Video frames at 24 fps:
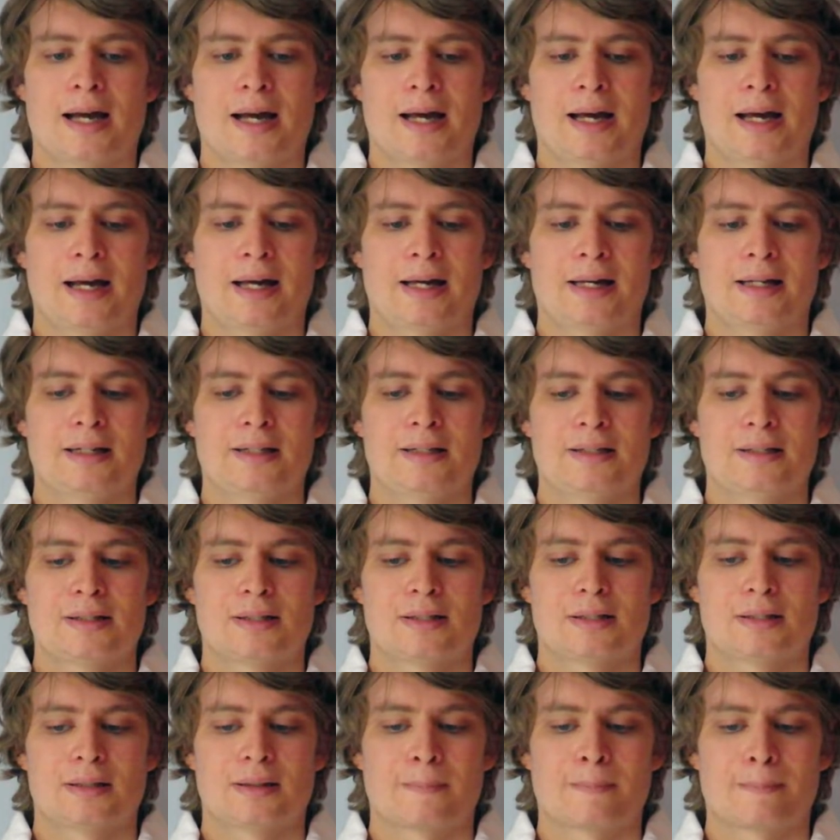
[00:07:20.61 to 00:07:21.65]
And
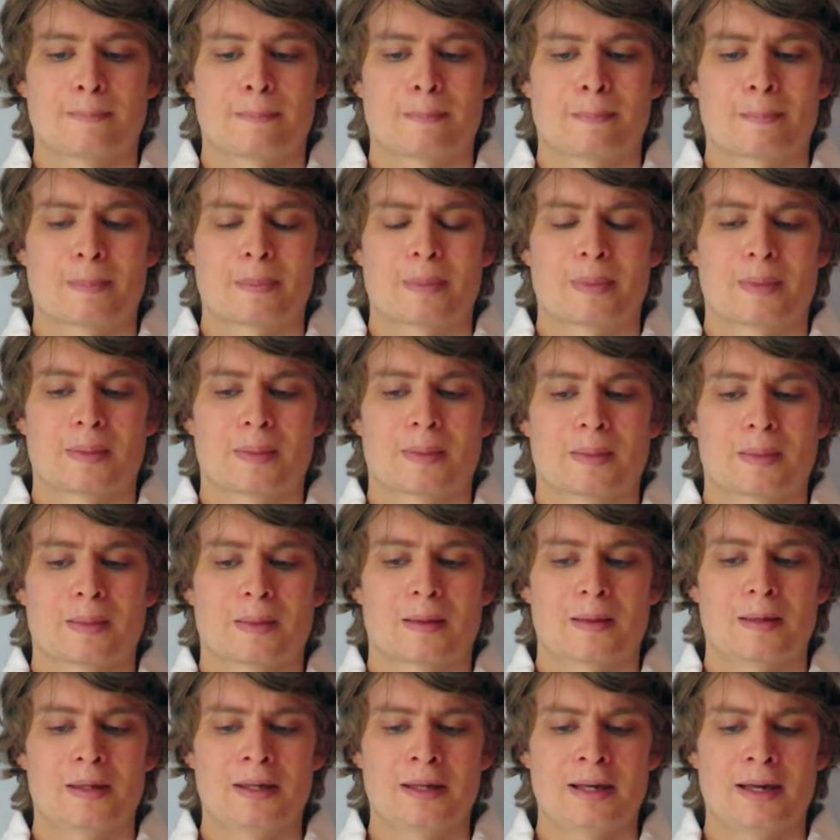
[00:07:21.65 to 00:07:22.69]

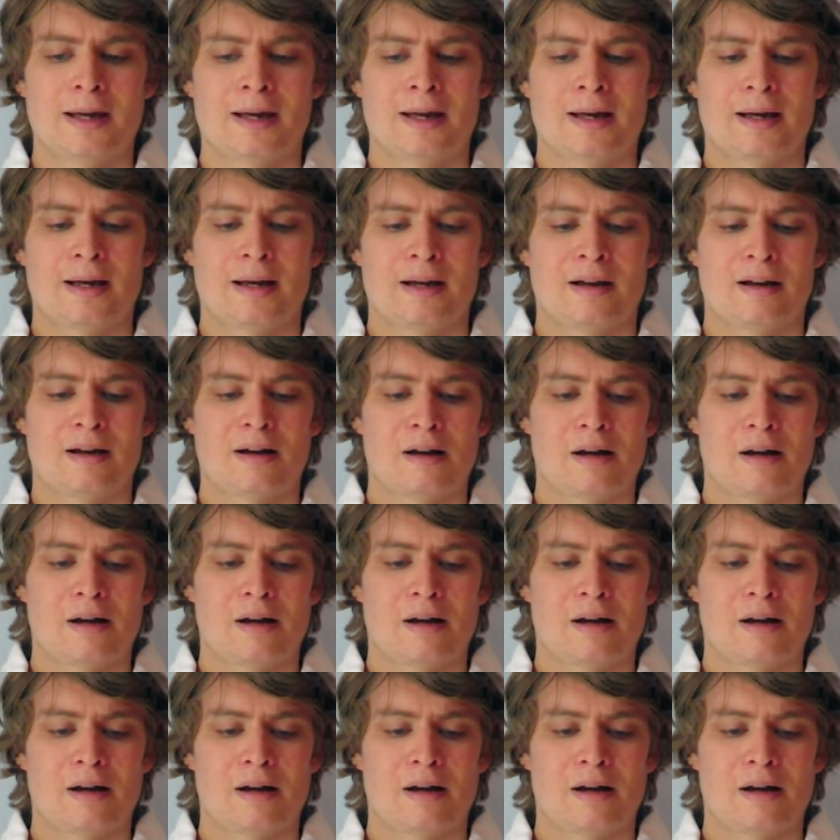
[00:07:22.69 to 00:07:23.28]
yeah,